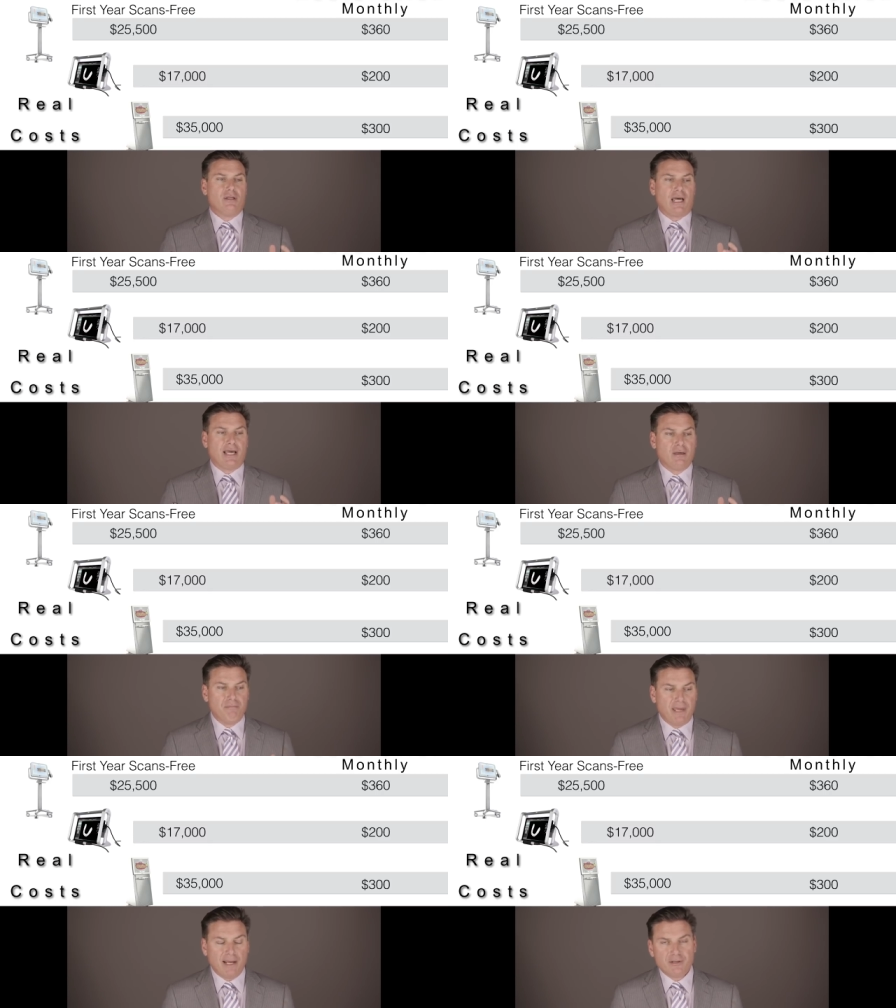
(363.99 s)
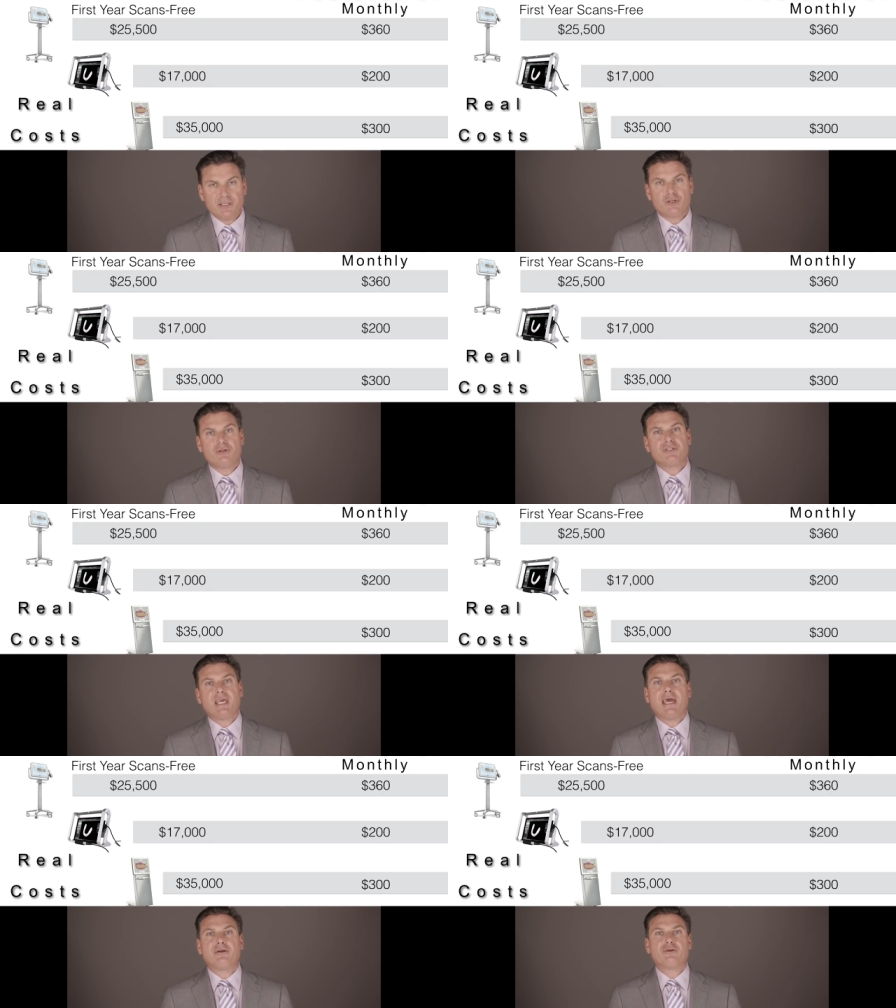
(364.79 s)
I compare digital
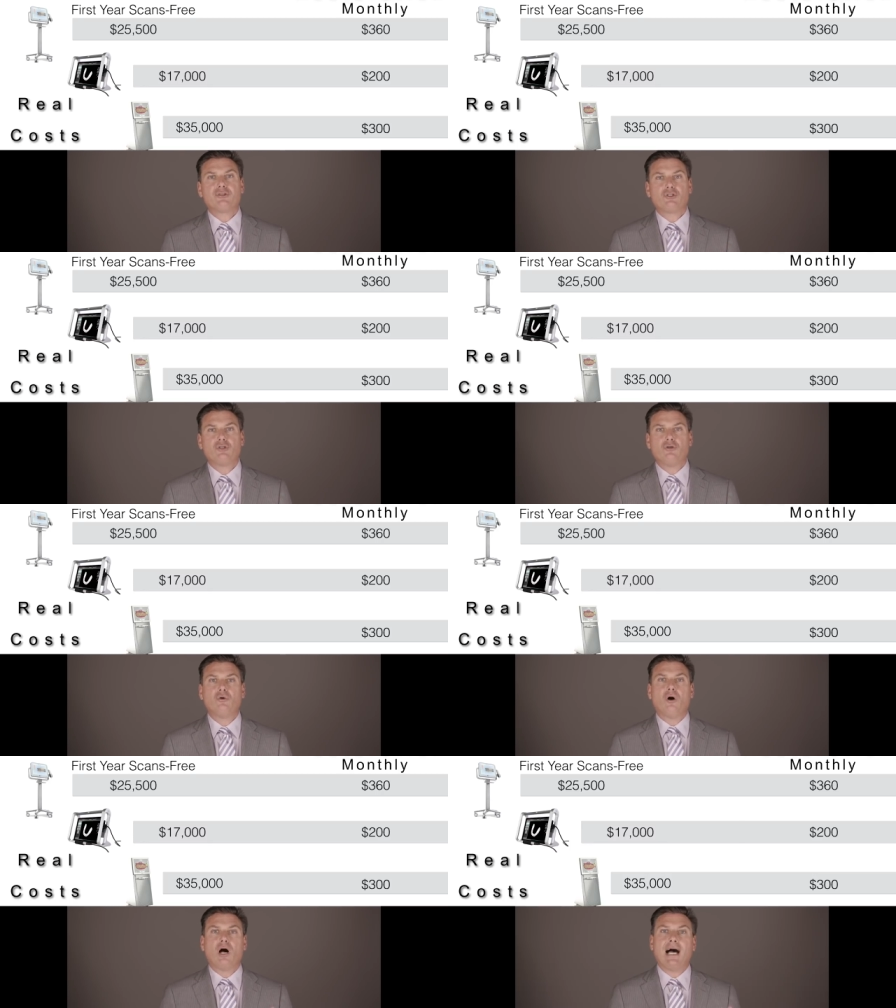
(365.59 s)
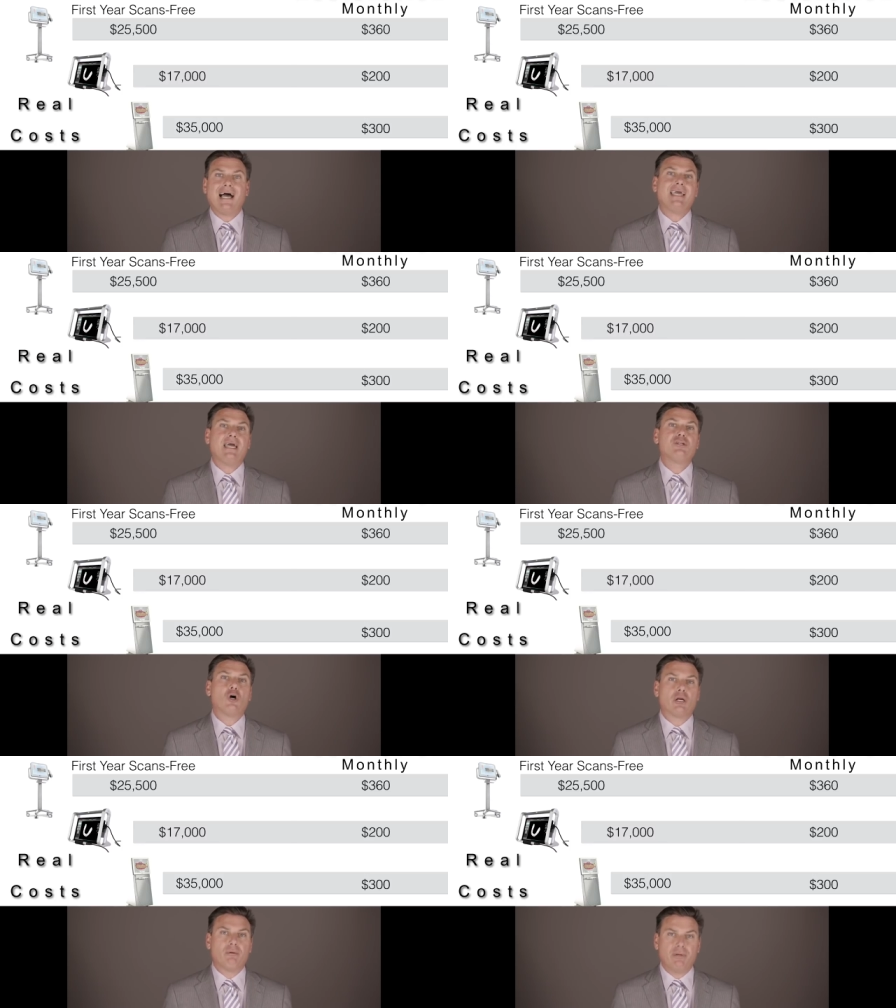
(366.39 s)
scanners to high-end
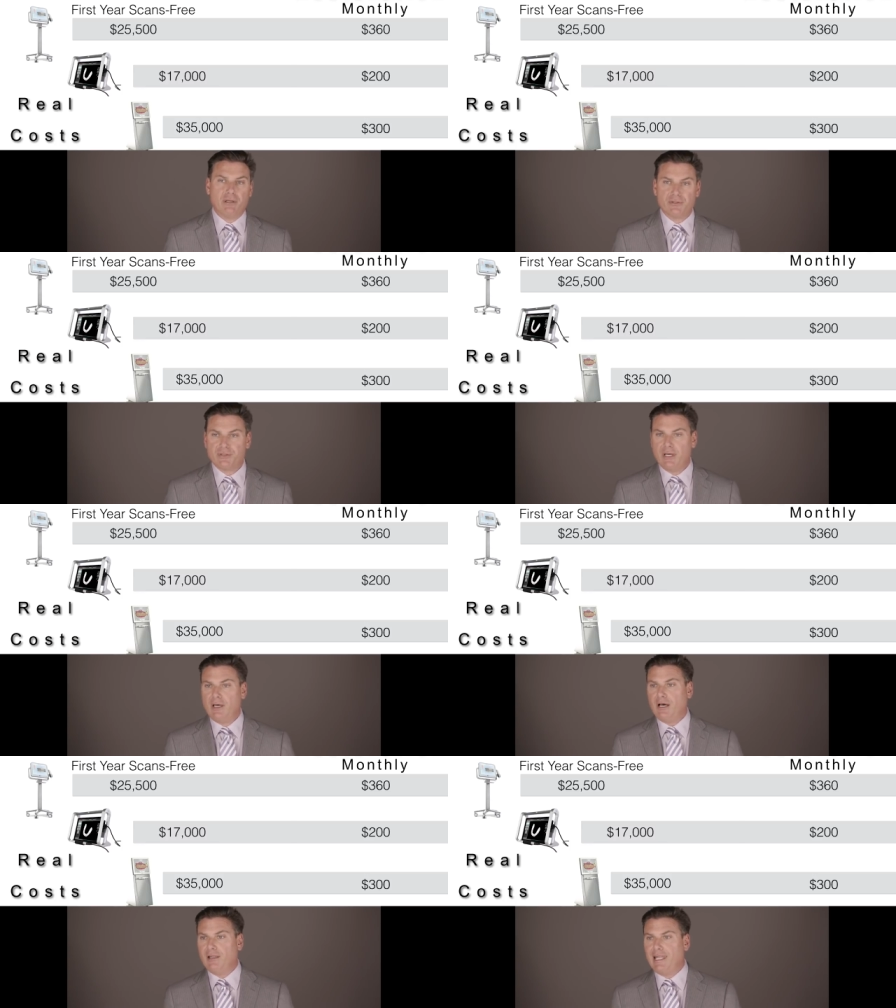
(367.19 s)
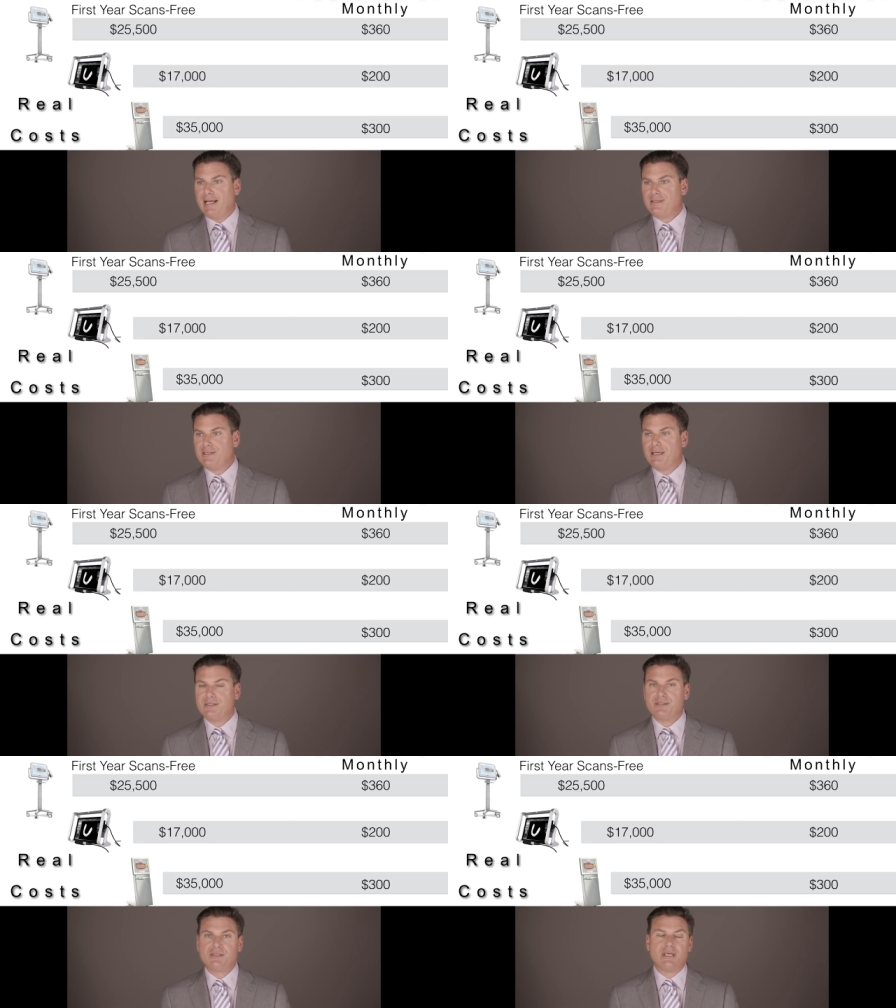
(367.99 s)
automobiles, a
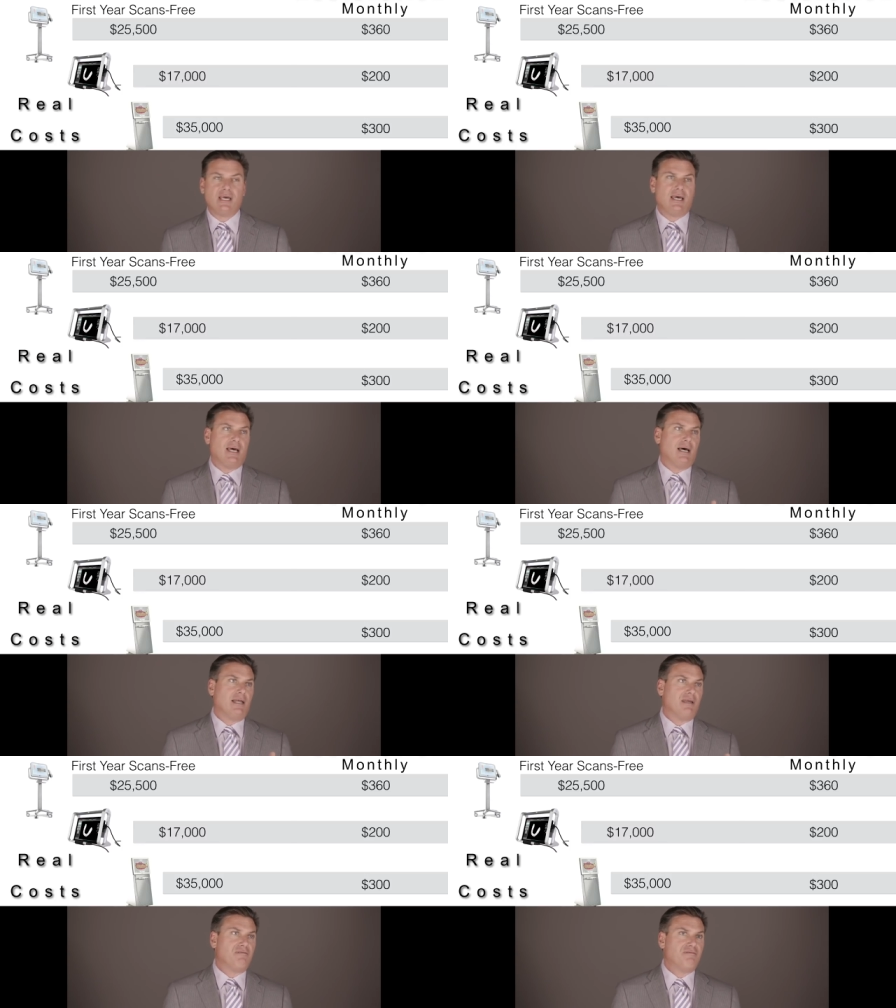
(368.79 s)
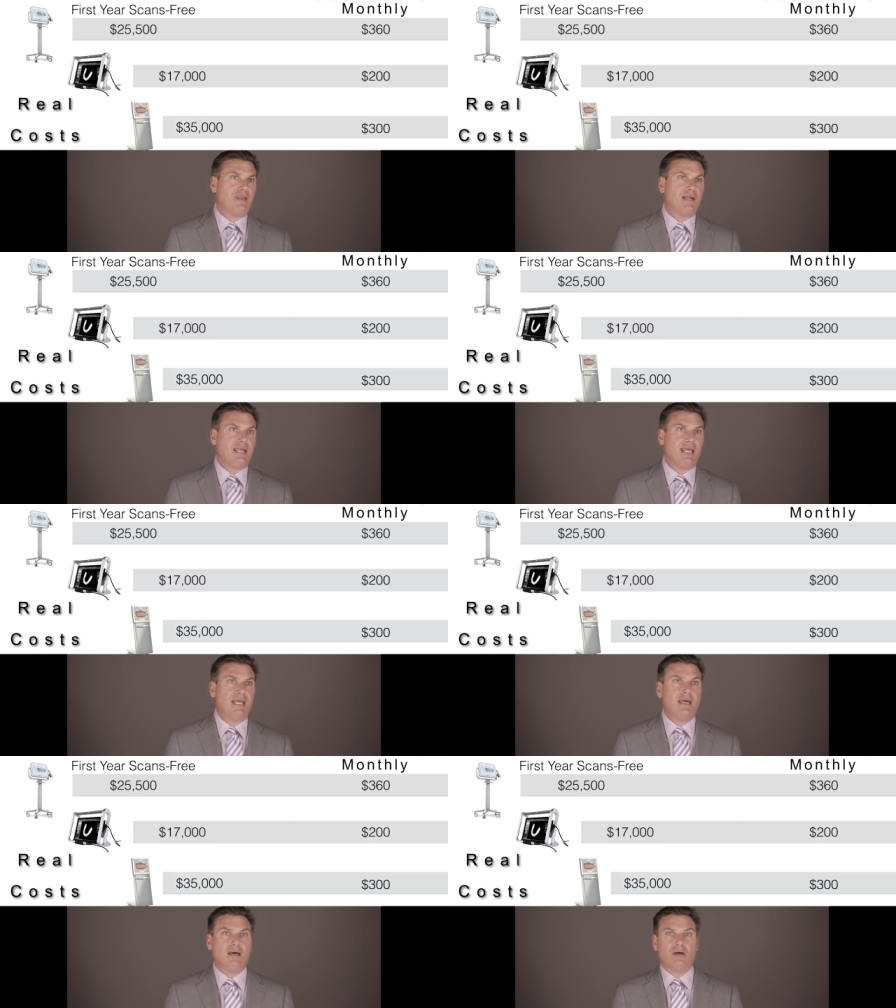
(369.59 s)
Lexus, uh,
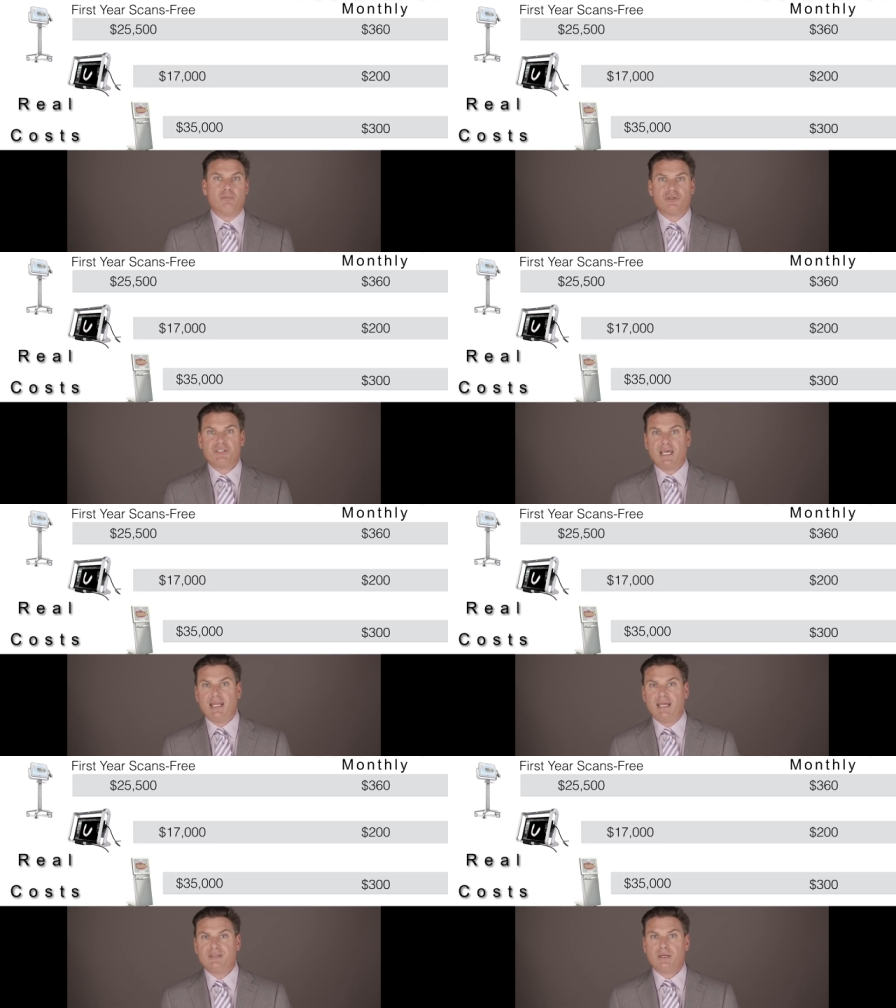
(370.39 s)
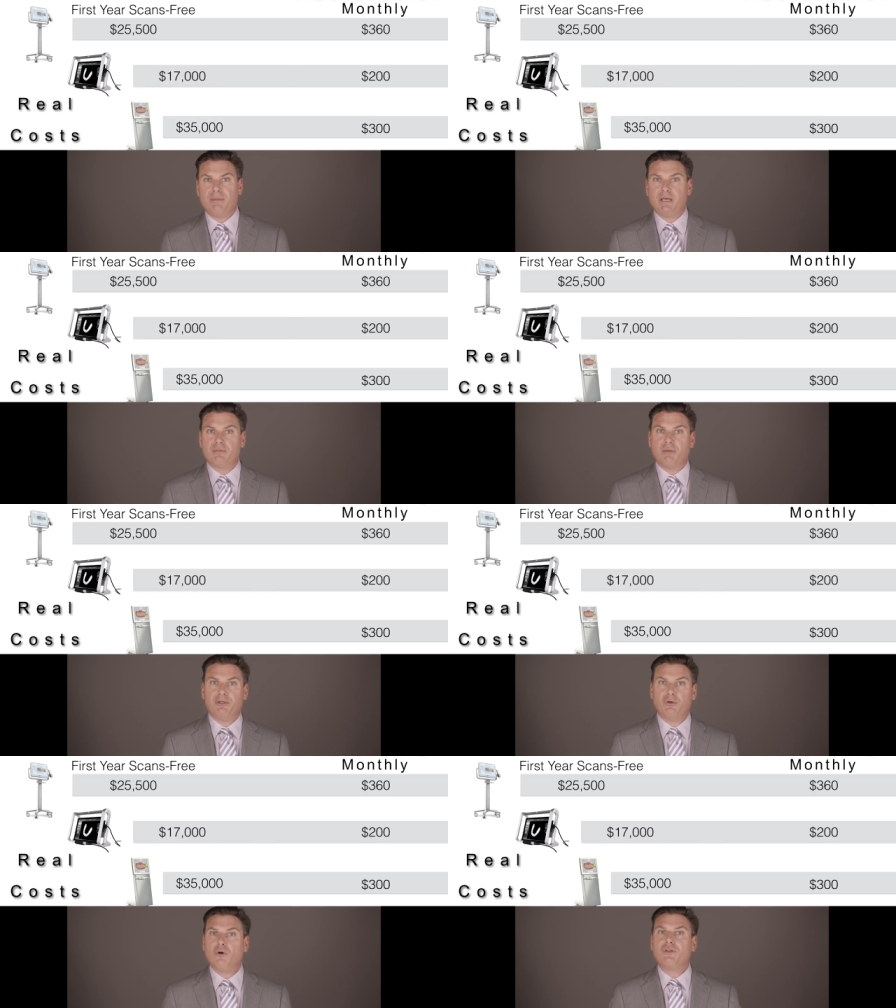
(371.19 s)
Infiniti, a Mercedes, a B M
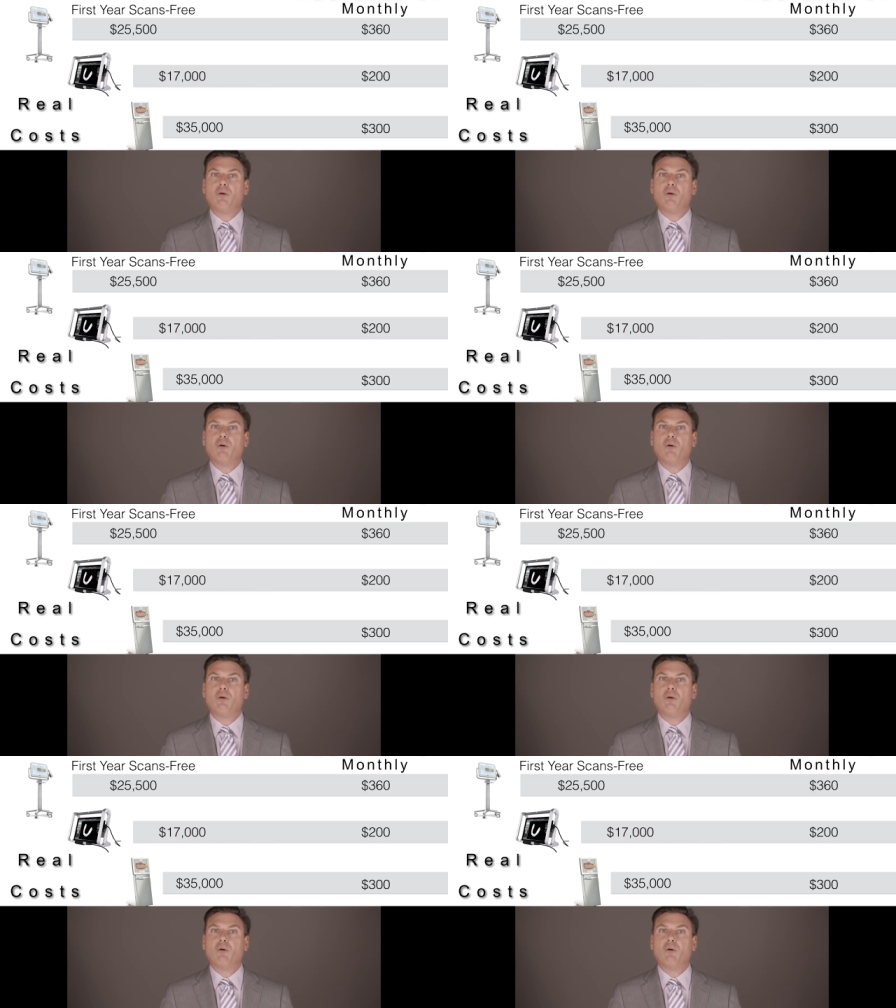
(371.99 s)
W.